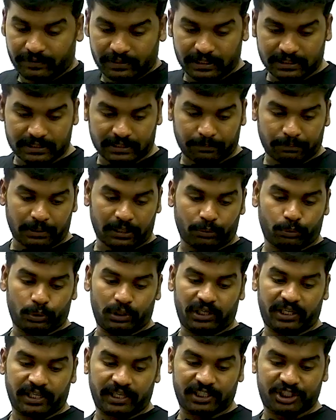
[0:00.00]
with the supply
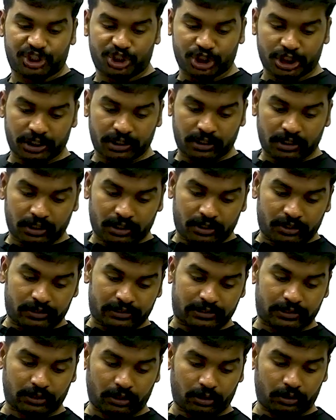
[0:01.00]
voltage.
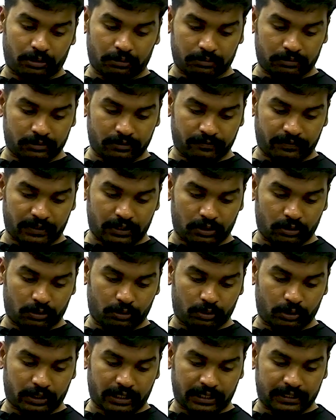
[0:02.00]
So when you
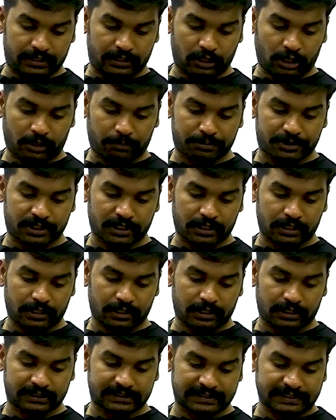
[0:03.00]
look at the
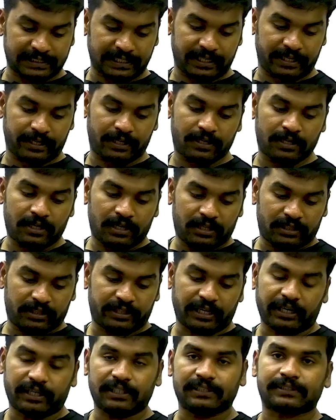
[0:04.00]
option uh, C
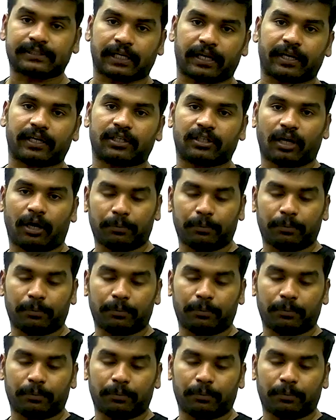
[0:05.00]
that is correct.